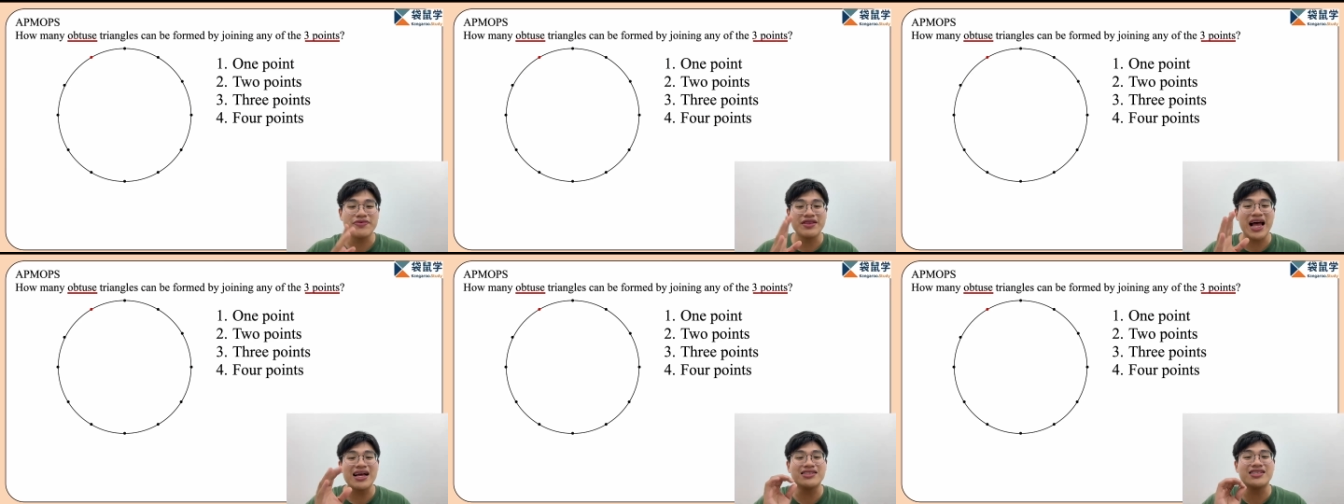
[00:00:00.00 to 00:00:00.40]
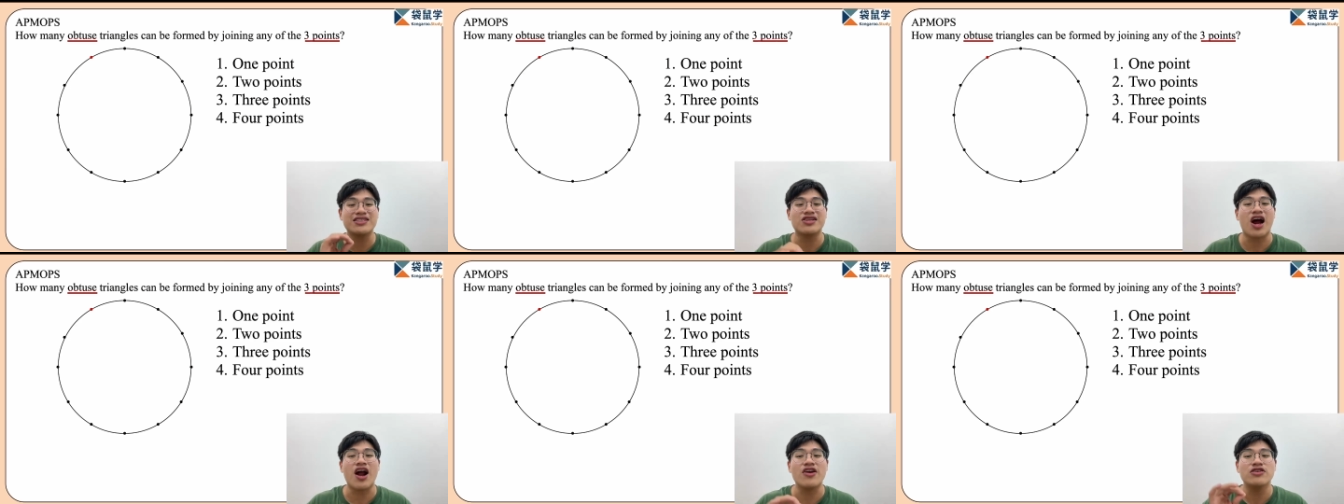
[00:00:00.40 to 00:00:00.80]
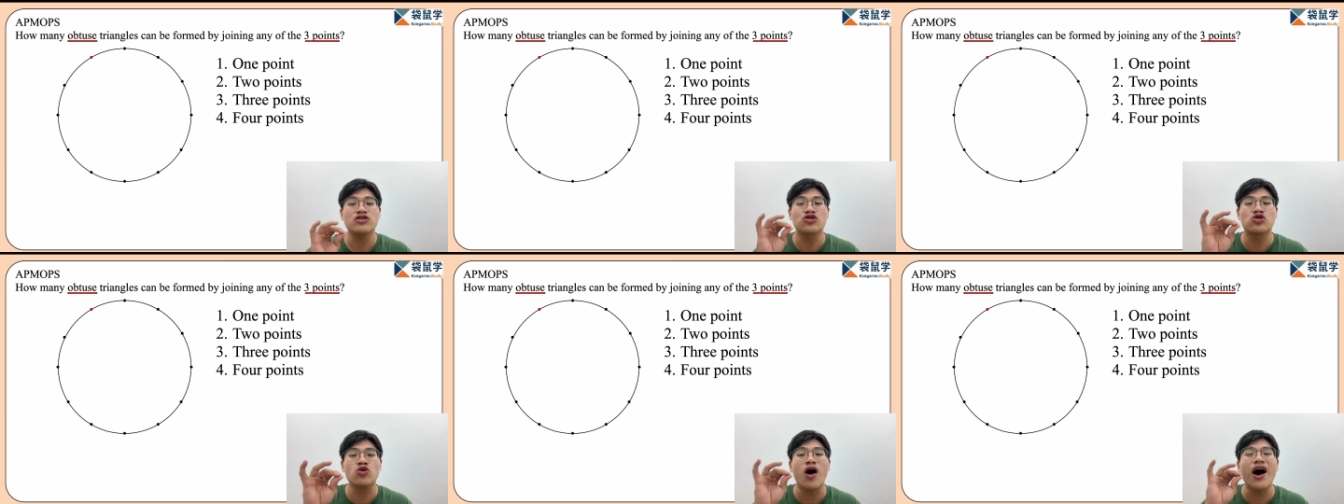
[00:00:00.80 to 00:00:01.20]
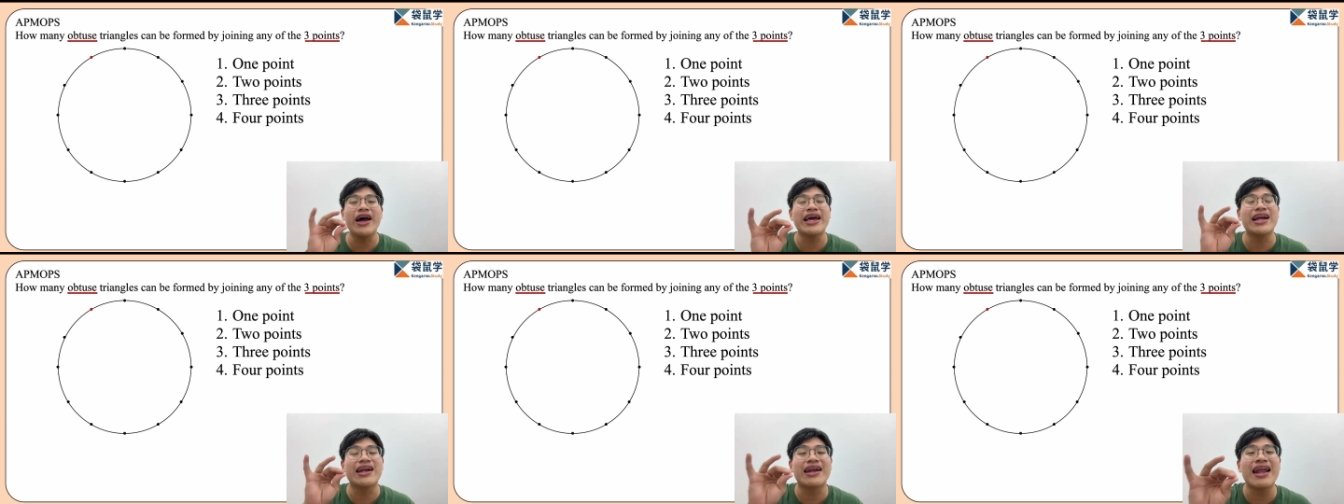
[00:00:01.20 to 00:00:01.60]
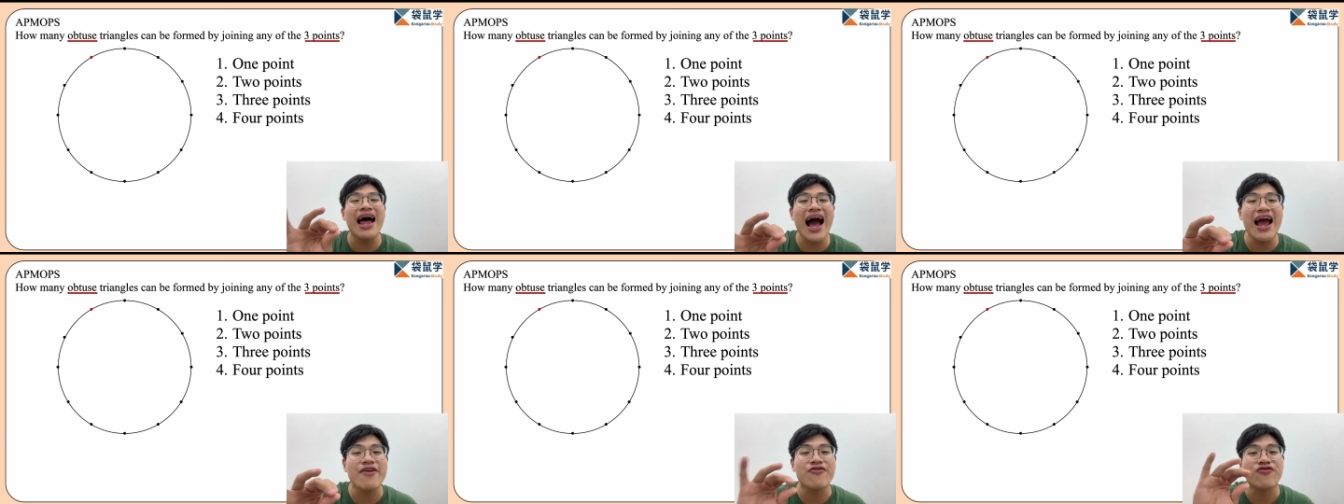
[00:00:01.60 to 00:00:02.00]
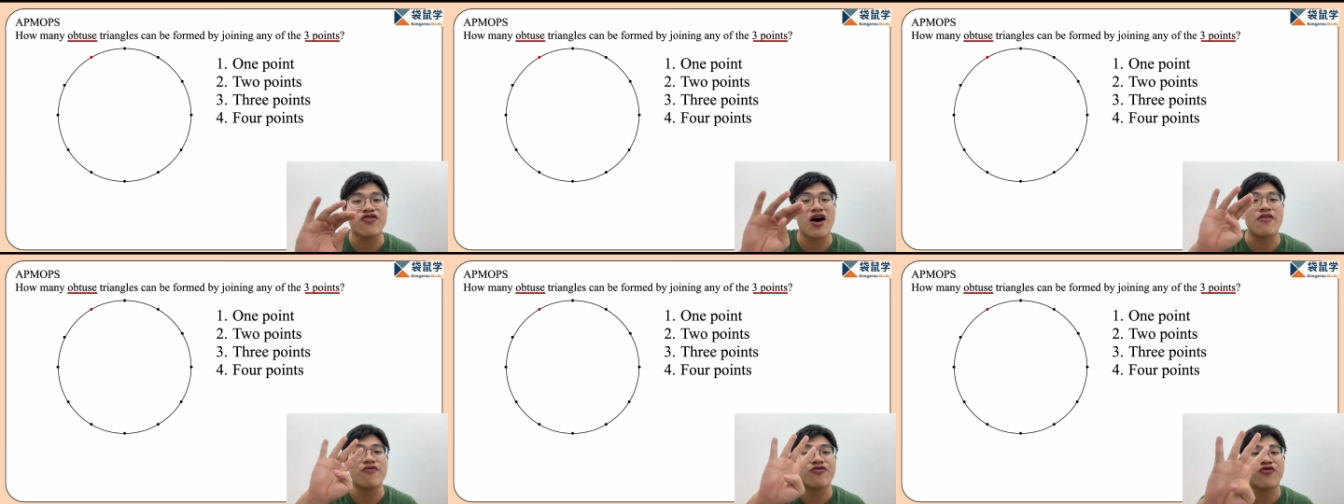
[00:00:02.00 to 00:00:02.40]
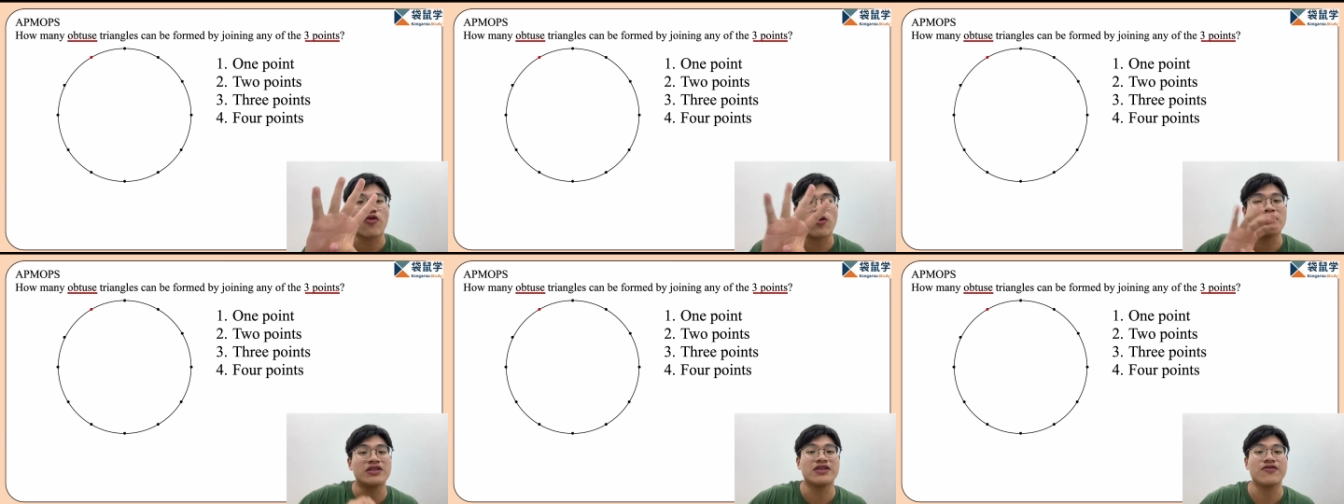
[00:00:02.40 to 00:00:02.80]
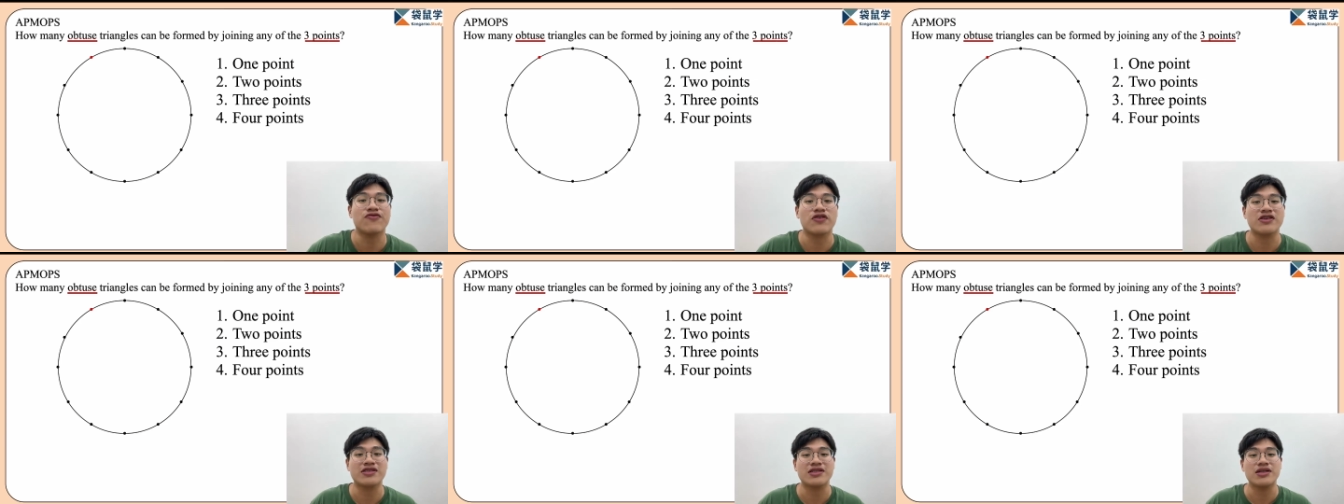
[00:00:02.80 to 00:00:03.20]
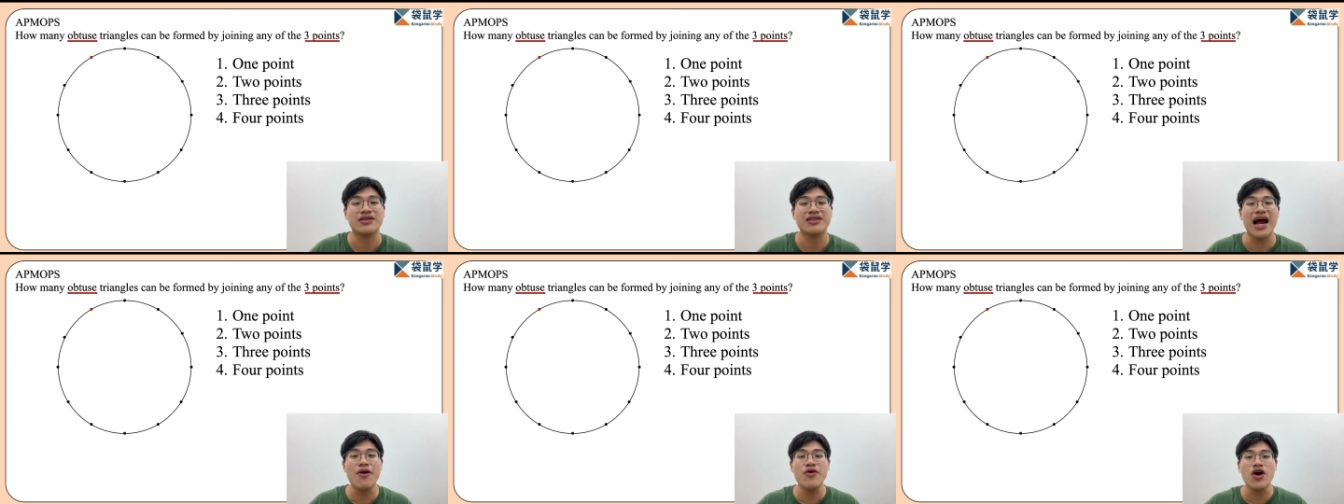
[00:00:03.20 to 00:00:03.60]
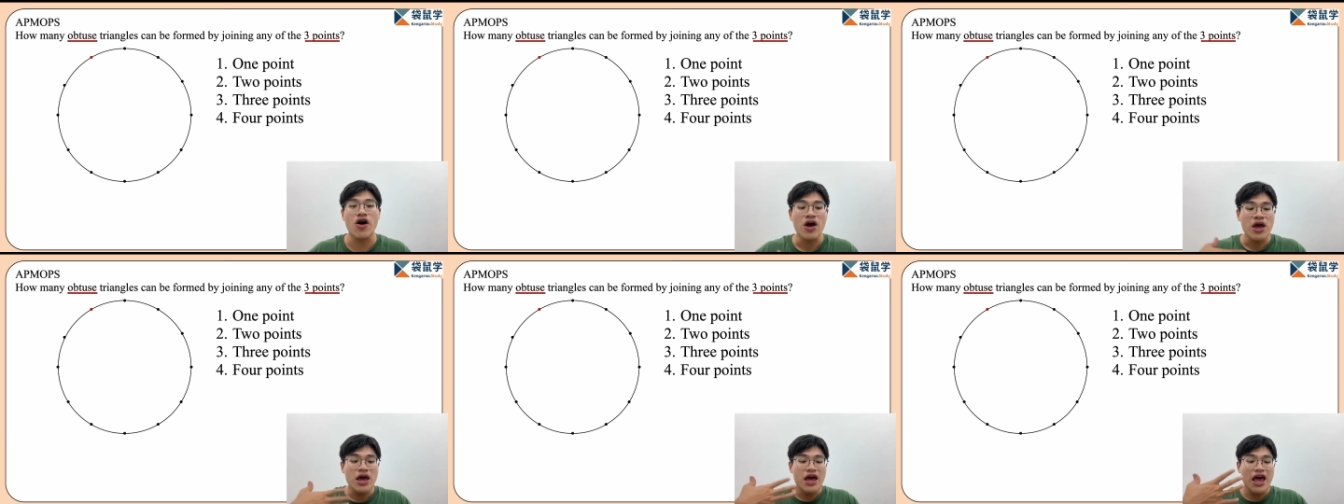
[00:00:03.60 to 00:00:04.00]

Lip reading: let's start drawing lines from 4 different scenarios.